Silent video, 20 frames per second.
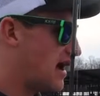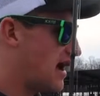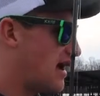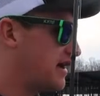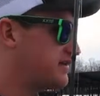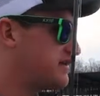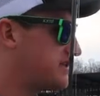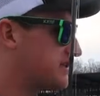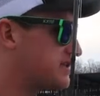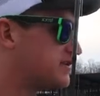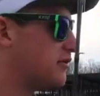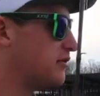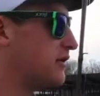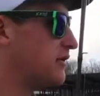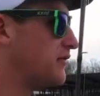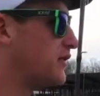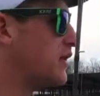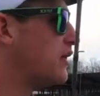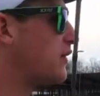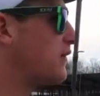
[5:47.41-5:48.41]
I just don't
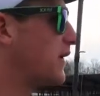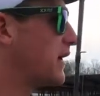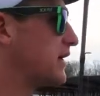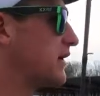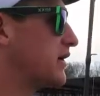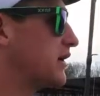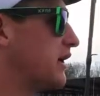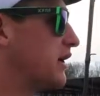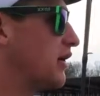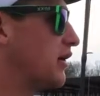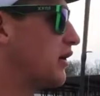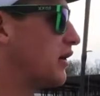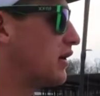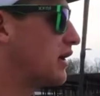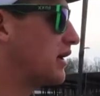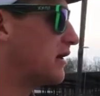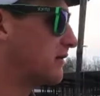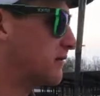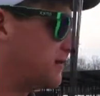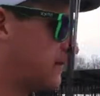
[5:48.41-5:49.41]
even know if I could get a
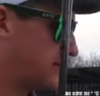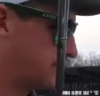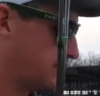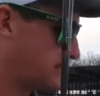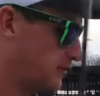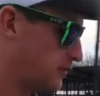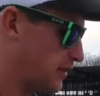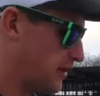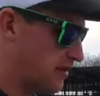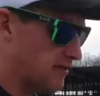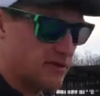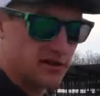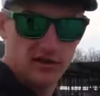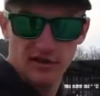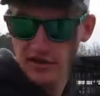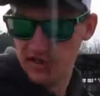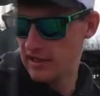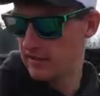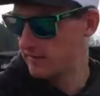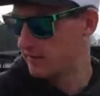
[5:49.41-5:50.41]
hook and a fish from here. I mean,
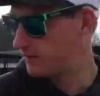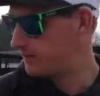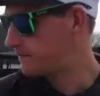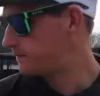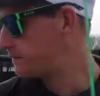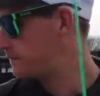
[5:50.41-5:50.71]
look how